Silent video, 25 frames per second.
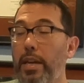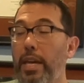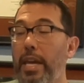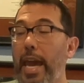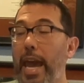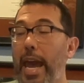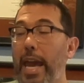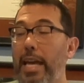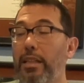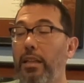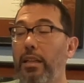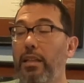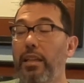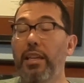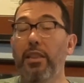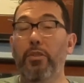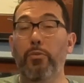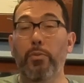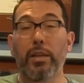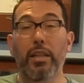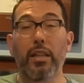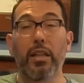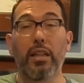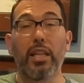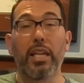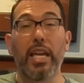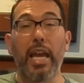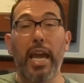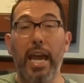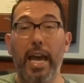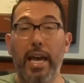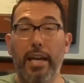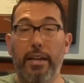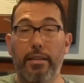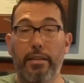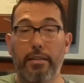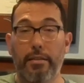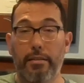E and lily 3 lily
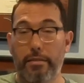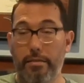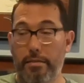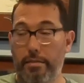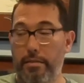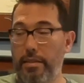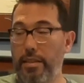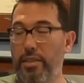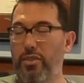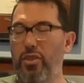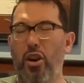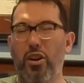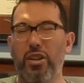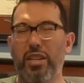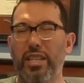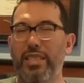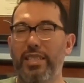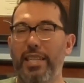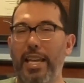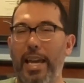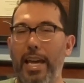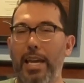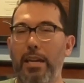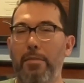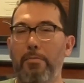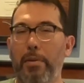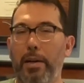and. That's hard to say,